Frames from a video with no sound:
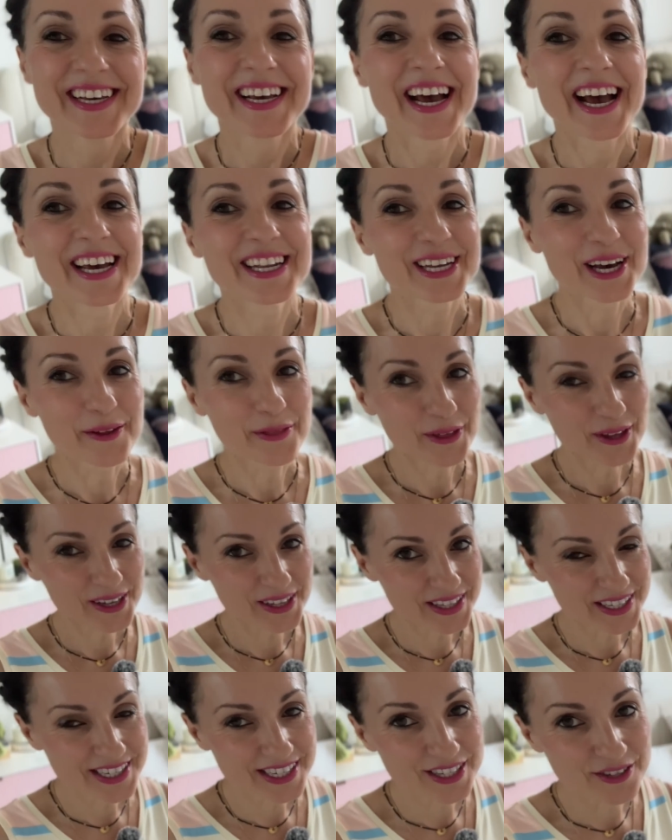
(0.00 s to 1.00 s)
And I think
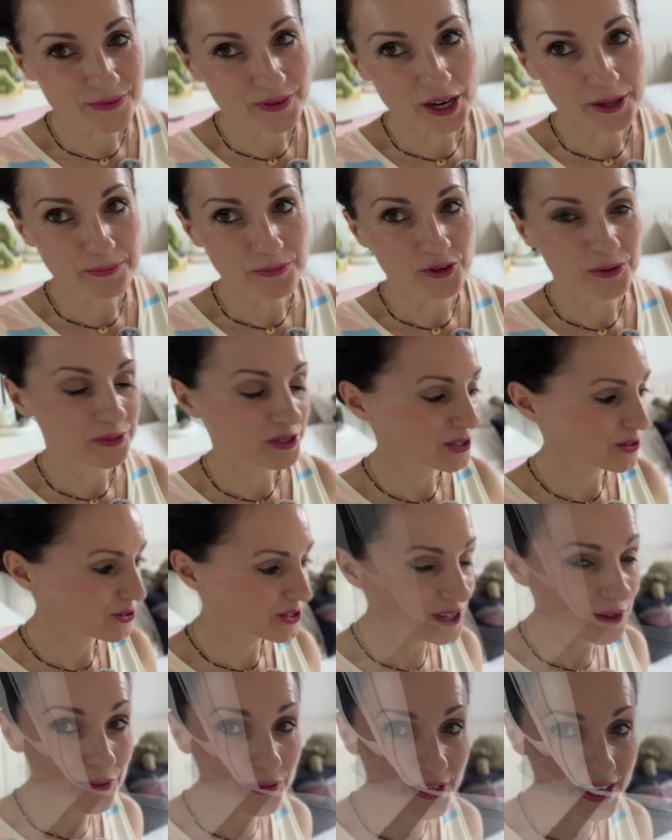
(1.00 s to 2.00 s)
this is the right moment to
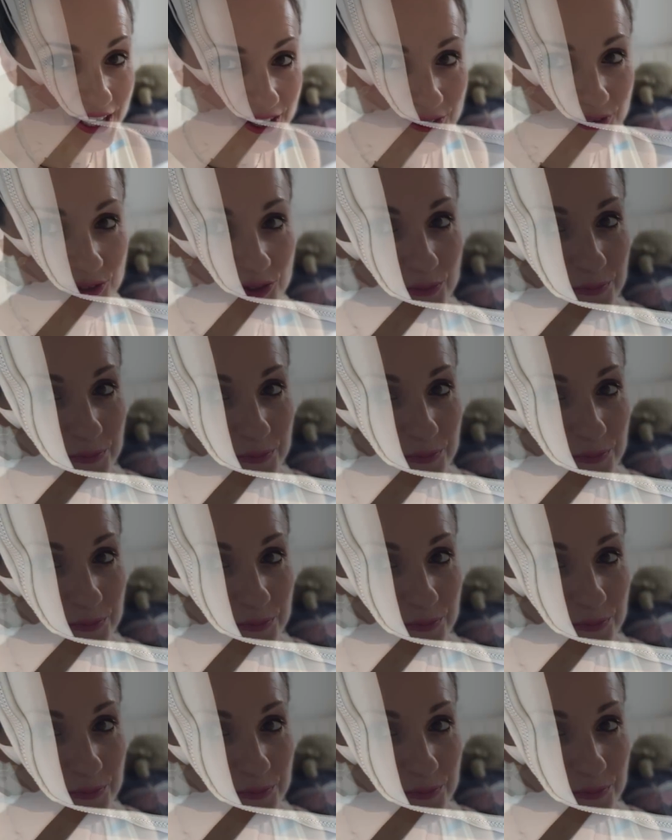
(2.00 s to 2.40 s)
say thank you to